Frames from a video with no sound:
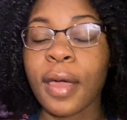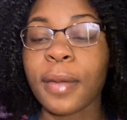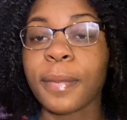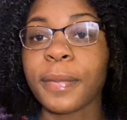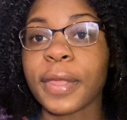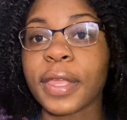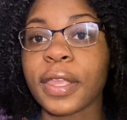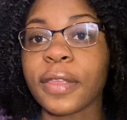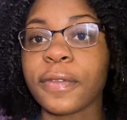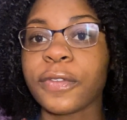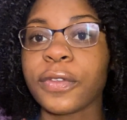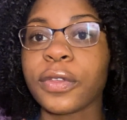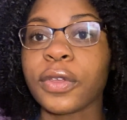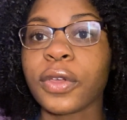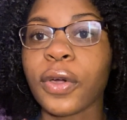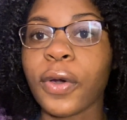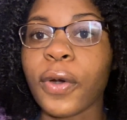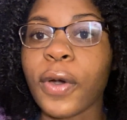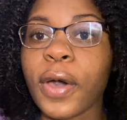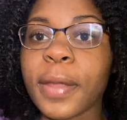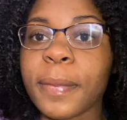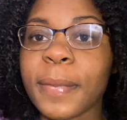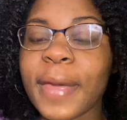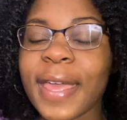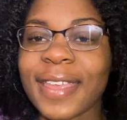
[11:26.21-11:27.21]
But if you go
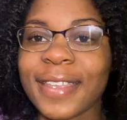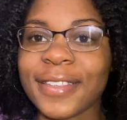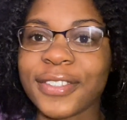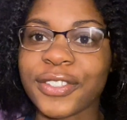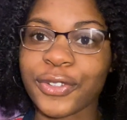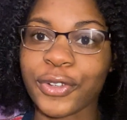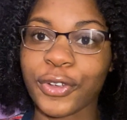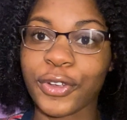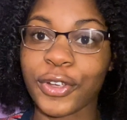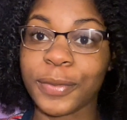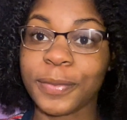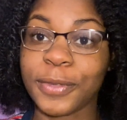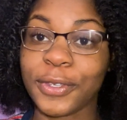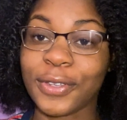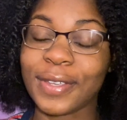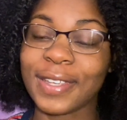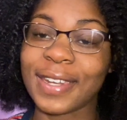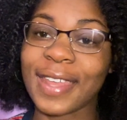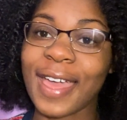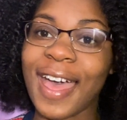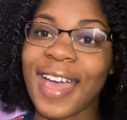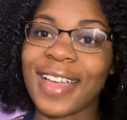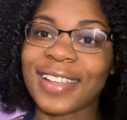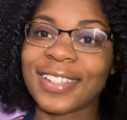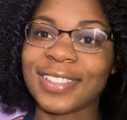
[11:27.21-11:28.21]
on my Instagram, you can
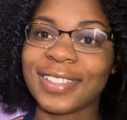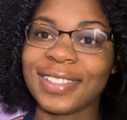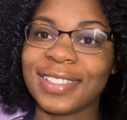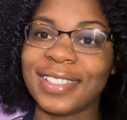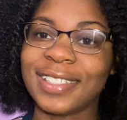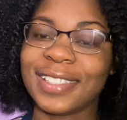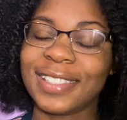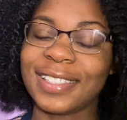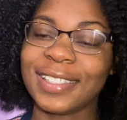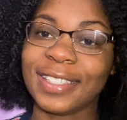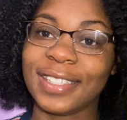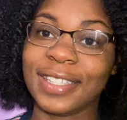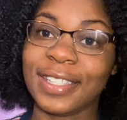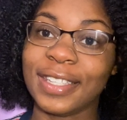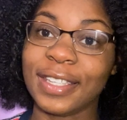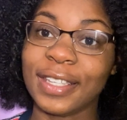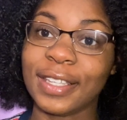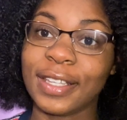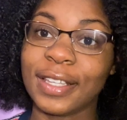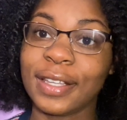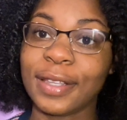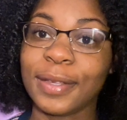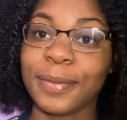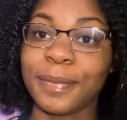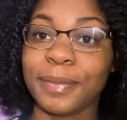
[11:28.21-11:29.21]
actually
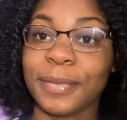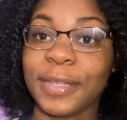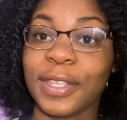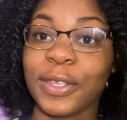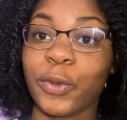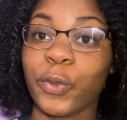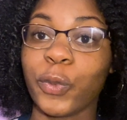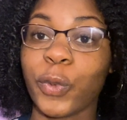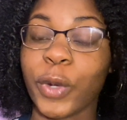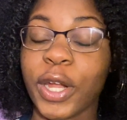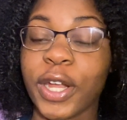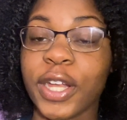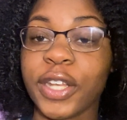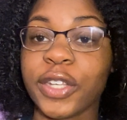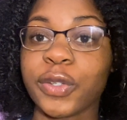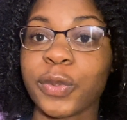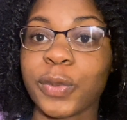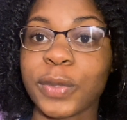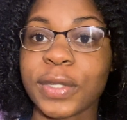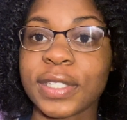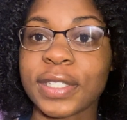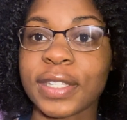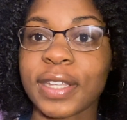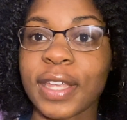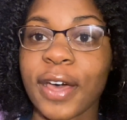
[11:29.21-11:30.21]
see me wearing
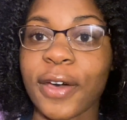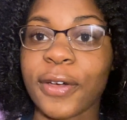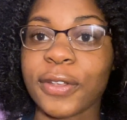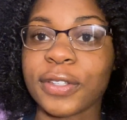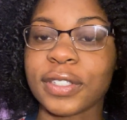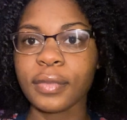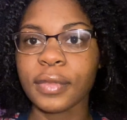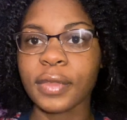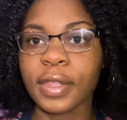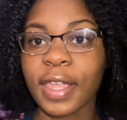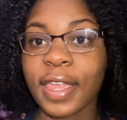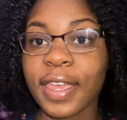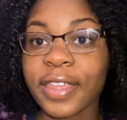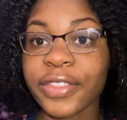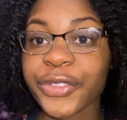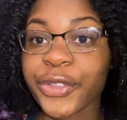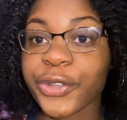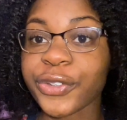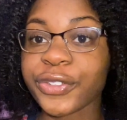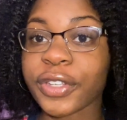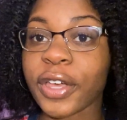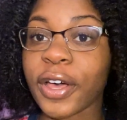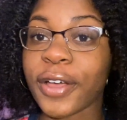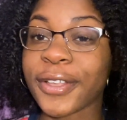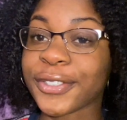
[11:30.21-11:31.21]
twist outs, and
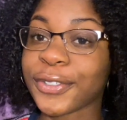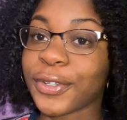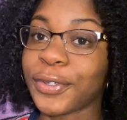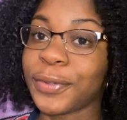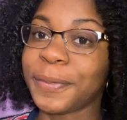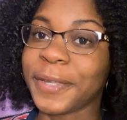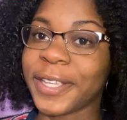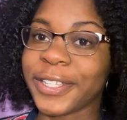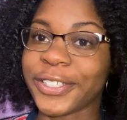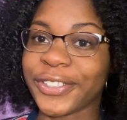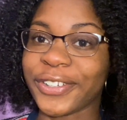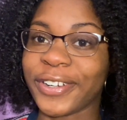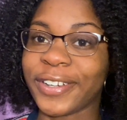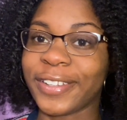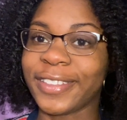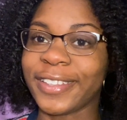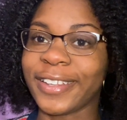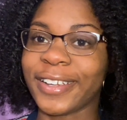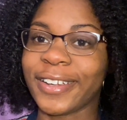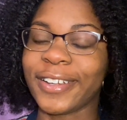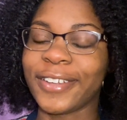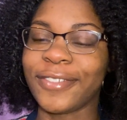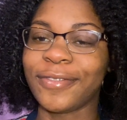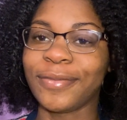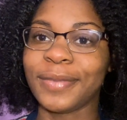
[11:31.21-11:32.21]
there's also a picture on
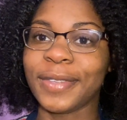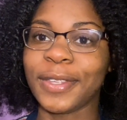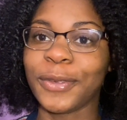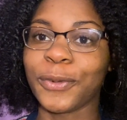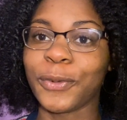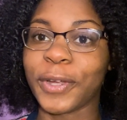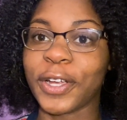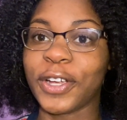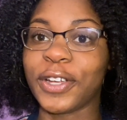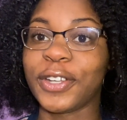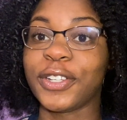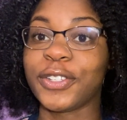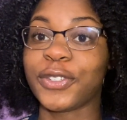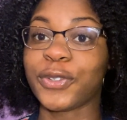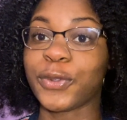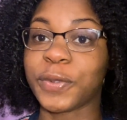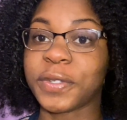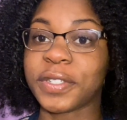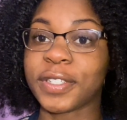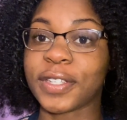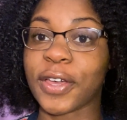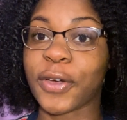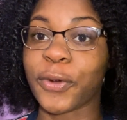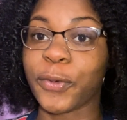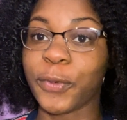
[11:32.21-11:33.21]
there of me wearing a
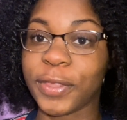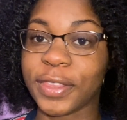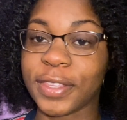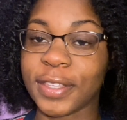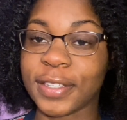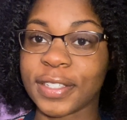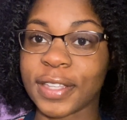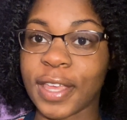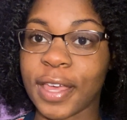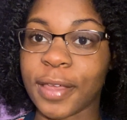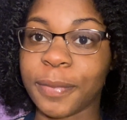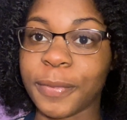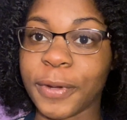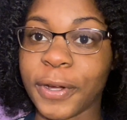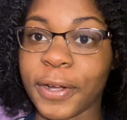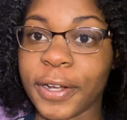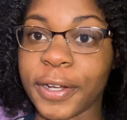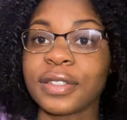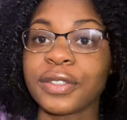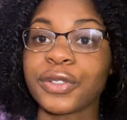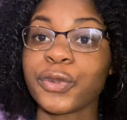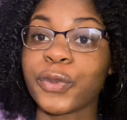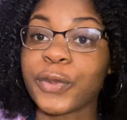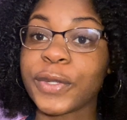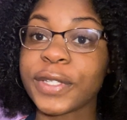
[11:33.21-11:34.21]
twist out with the side
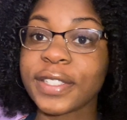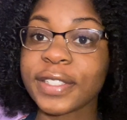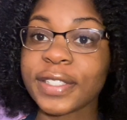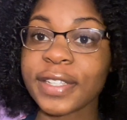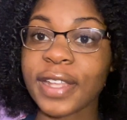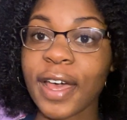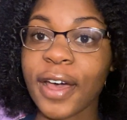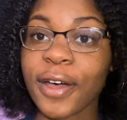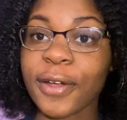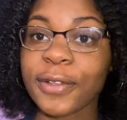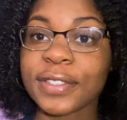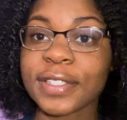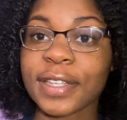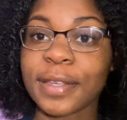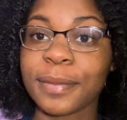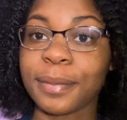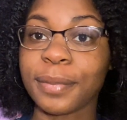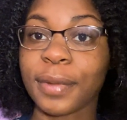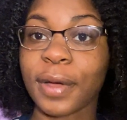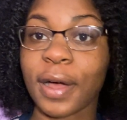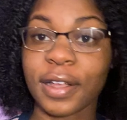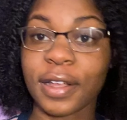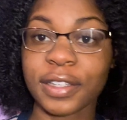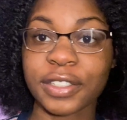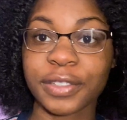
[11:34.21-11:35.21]
part. Twist outs and
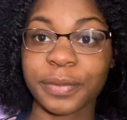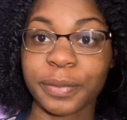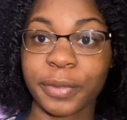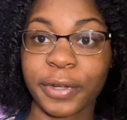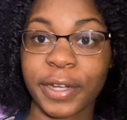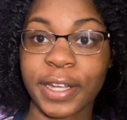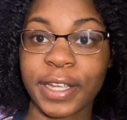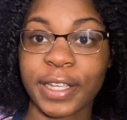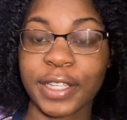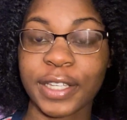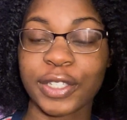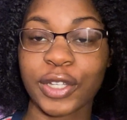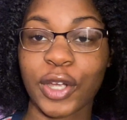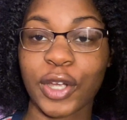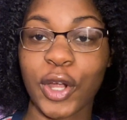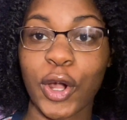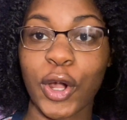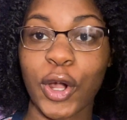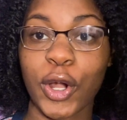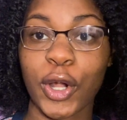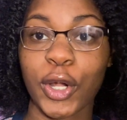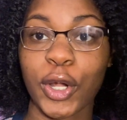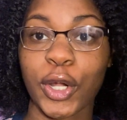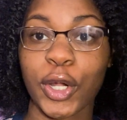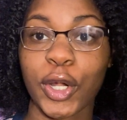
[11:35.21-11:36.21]
box braids
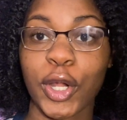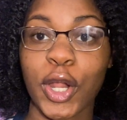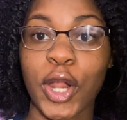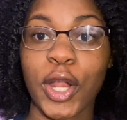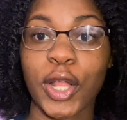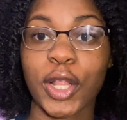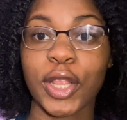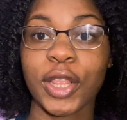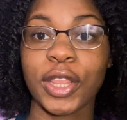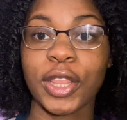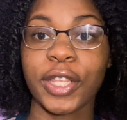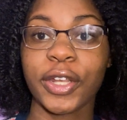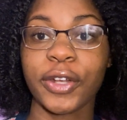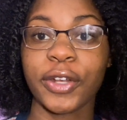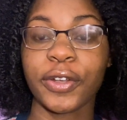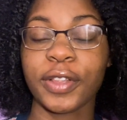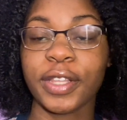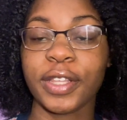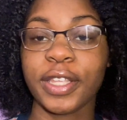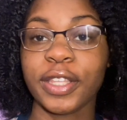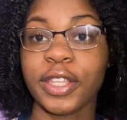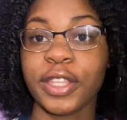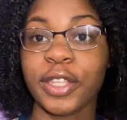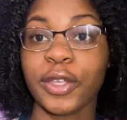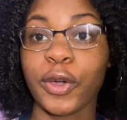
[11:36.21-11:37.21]
are
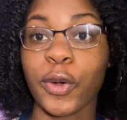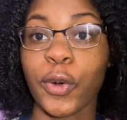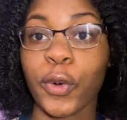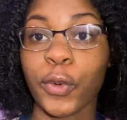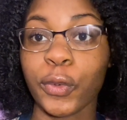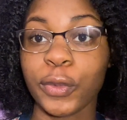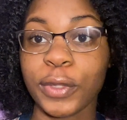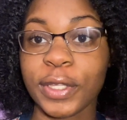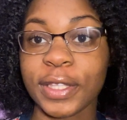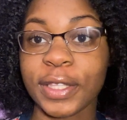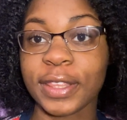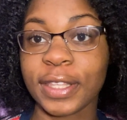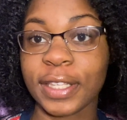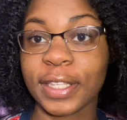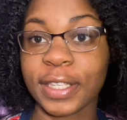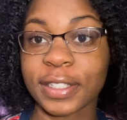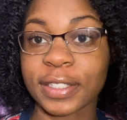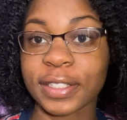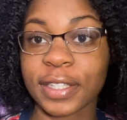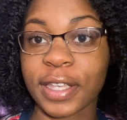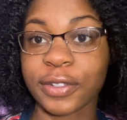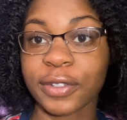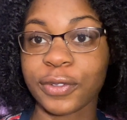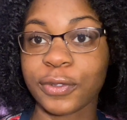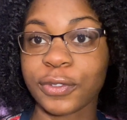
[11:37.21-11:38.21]
literally the only
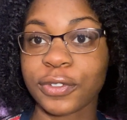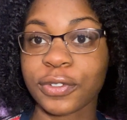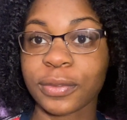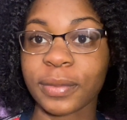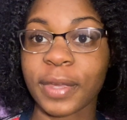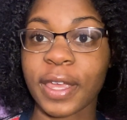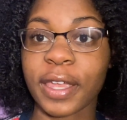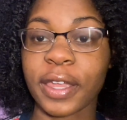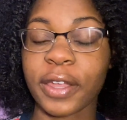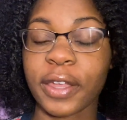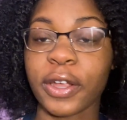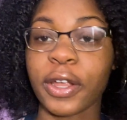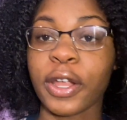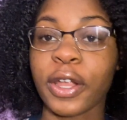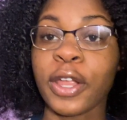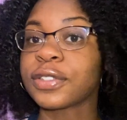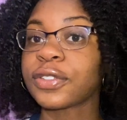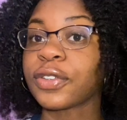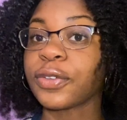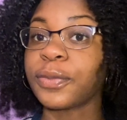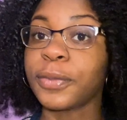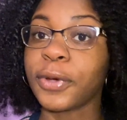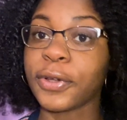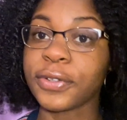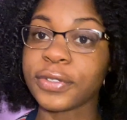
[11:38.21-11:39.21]
things I do to my hair.
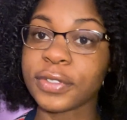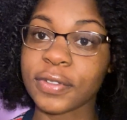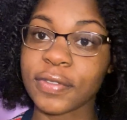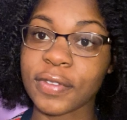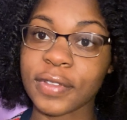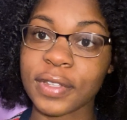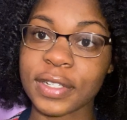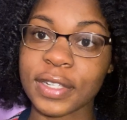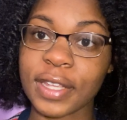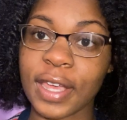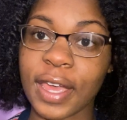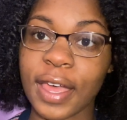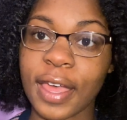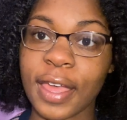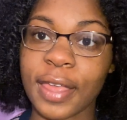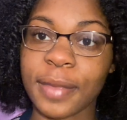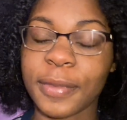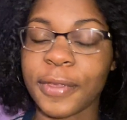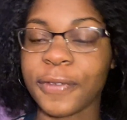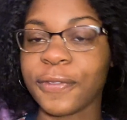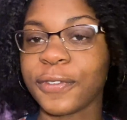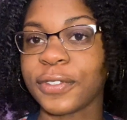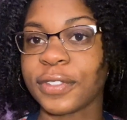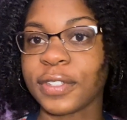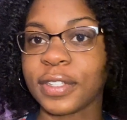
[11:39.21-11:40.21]
So most of the time,
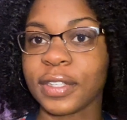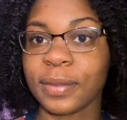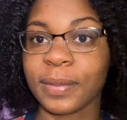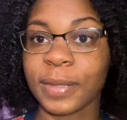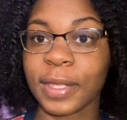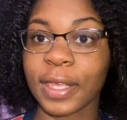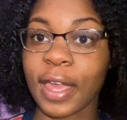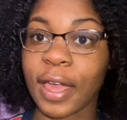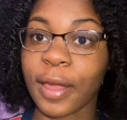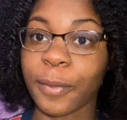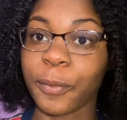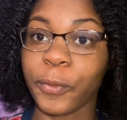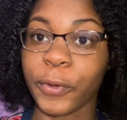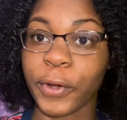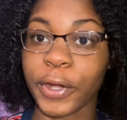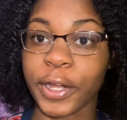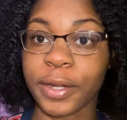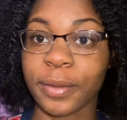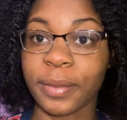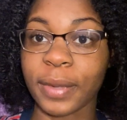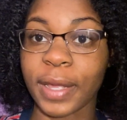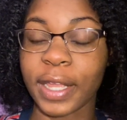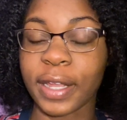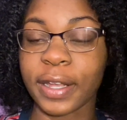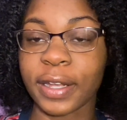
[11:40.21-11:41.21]
if you see me, I'm
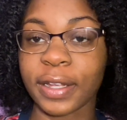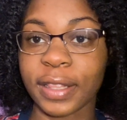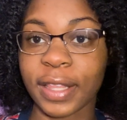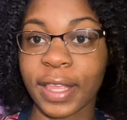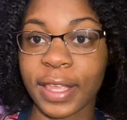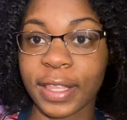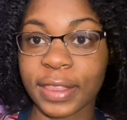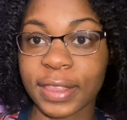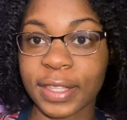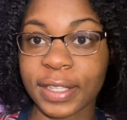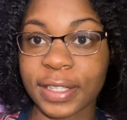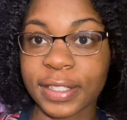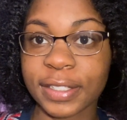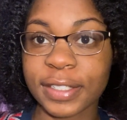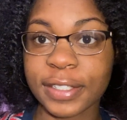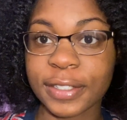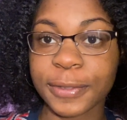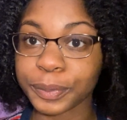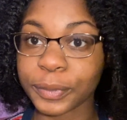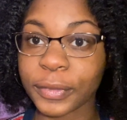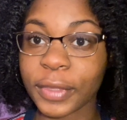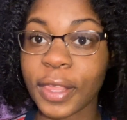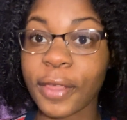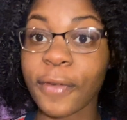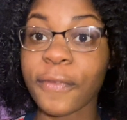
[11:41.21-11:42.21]
wearing my hair like this.
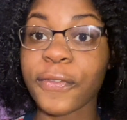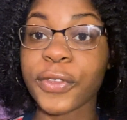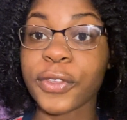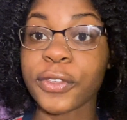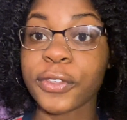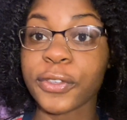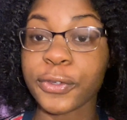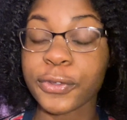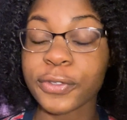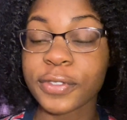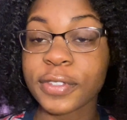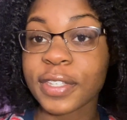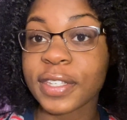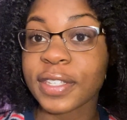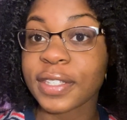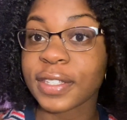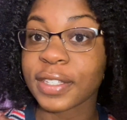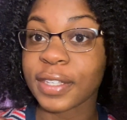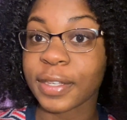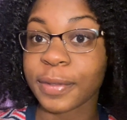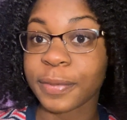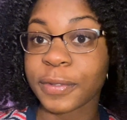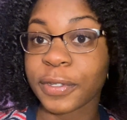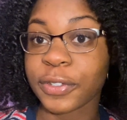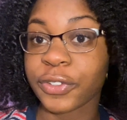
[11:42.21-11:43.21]
If you use these
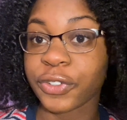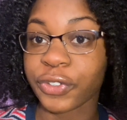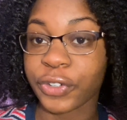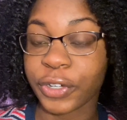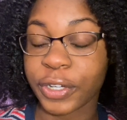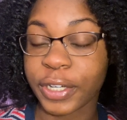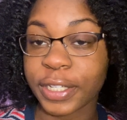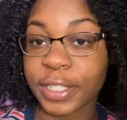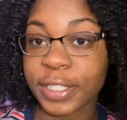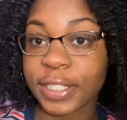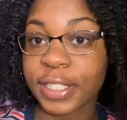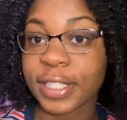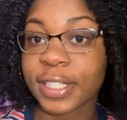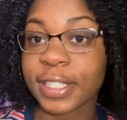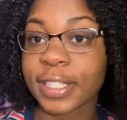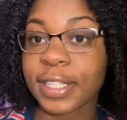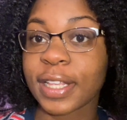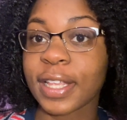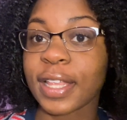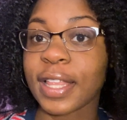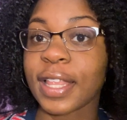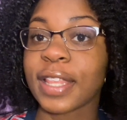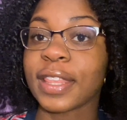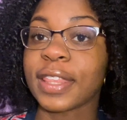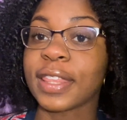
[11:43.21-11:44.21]
tips and tricks,
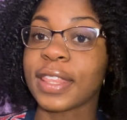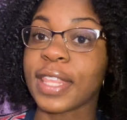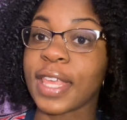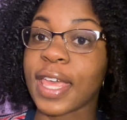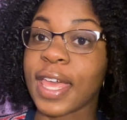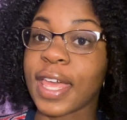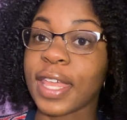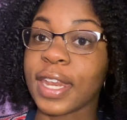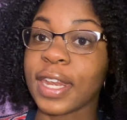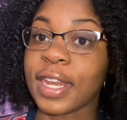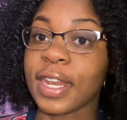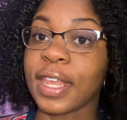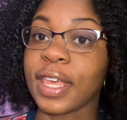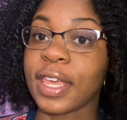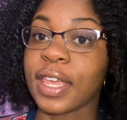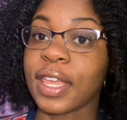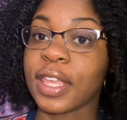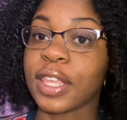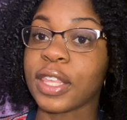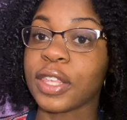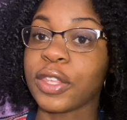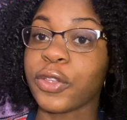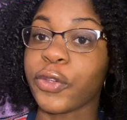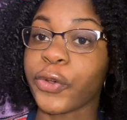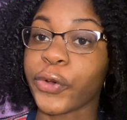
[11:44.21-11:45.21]
then
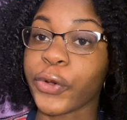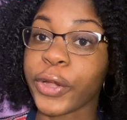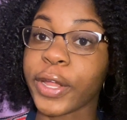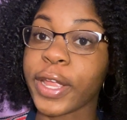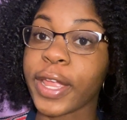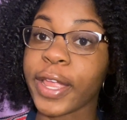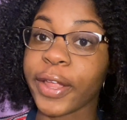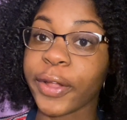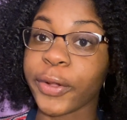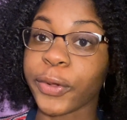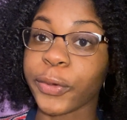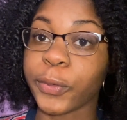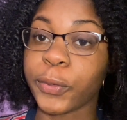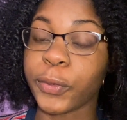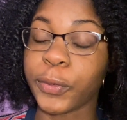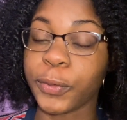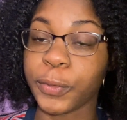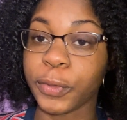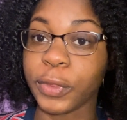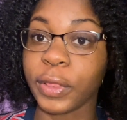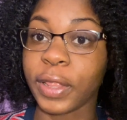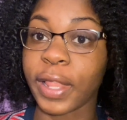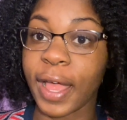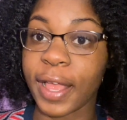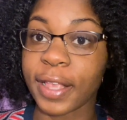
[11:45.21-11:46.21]
your hair
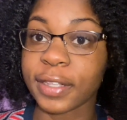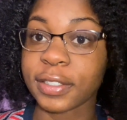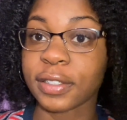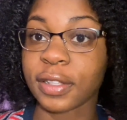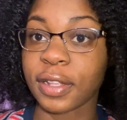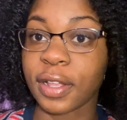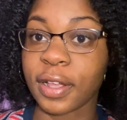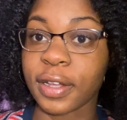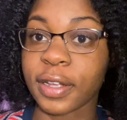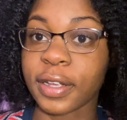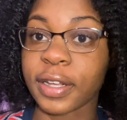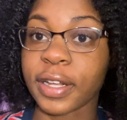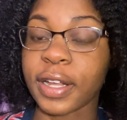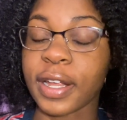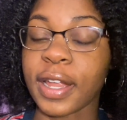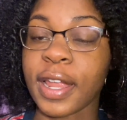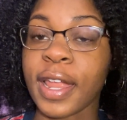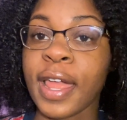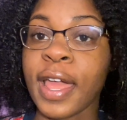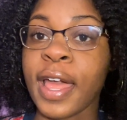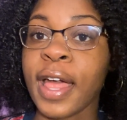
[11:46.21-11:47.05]
will last longer.